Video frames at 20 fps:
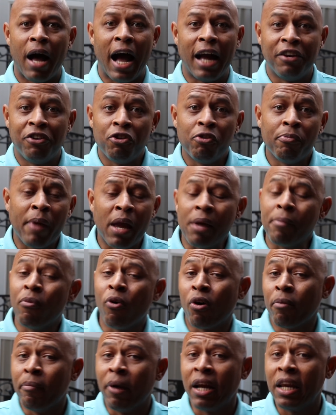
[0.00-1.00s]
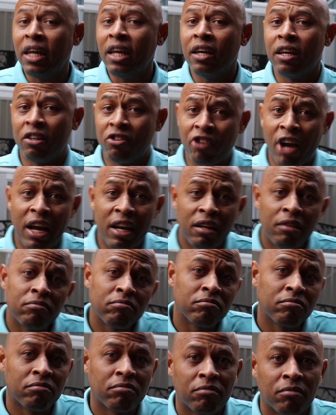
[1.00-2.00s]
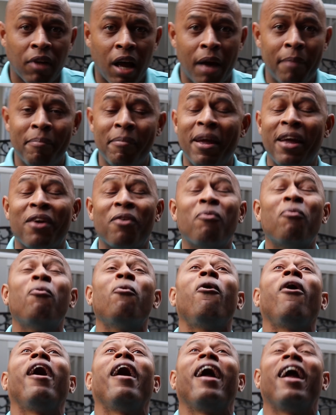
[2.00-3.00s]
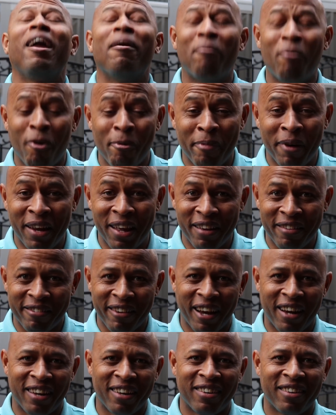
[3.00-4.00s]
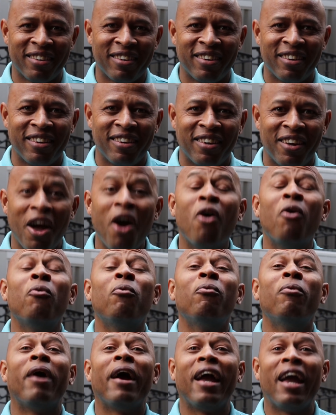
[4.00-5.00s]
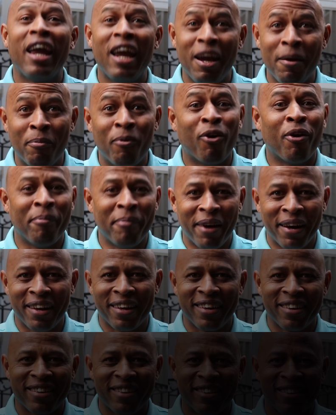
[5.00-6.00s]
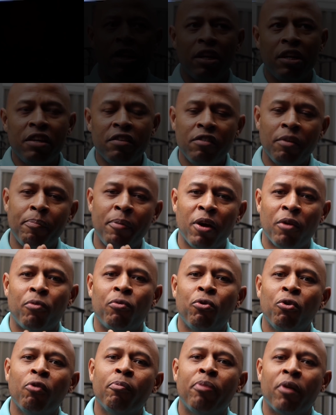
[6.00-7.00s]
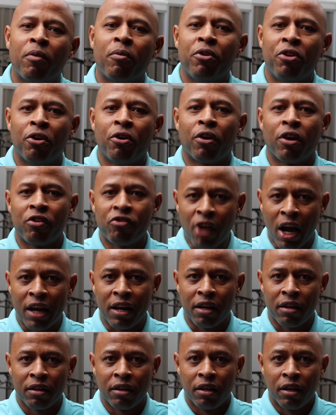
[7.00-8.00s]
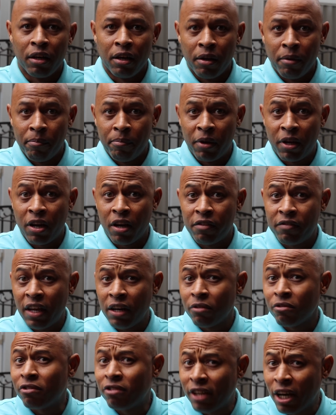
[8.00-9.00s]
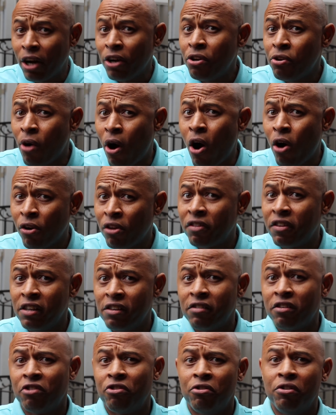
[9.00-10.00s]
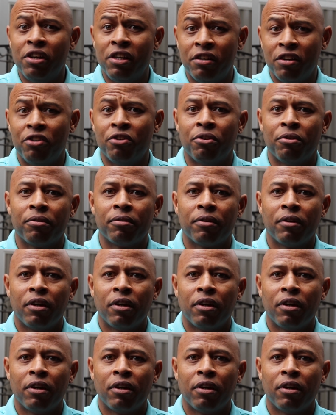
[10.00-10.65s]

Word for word: I do make more money in China. I make way more money in China. Way more money. There needs to be a rule book when you go to China because they don't tell you all the things that you need to do,